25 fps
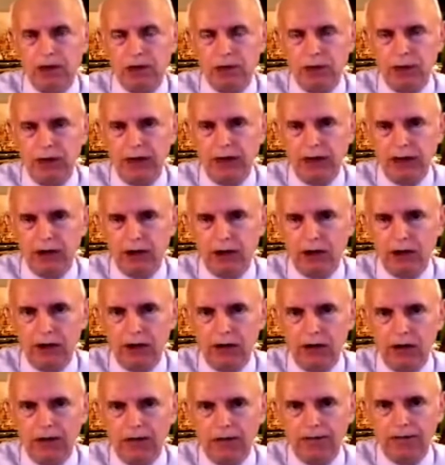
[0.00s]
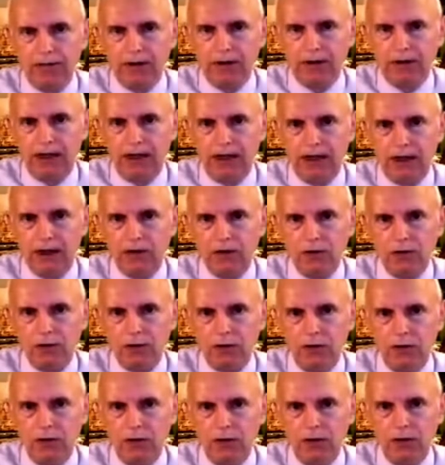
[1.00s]
trying to cut off or take
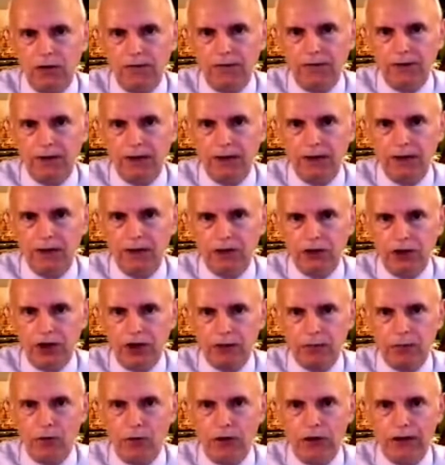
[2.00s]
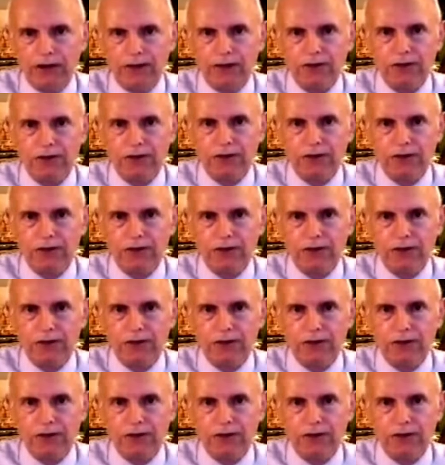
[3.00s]
control of the checkpoints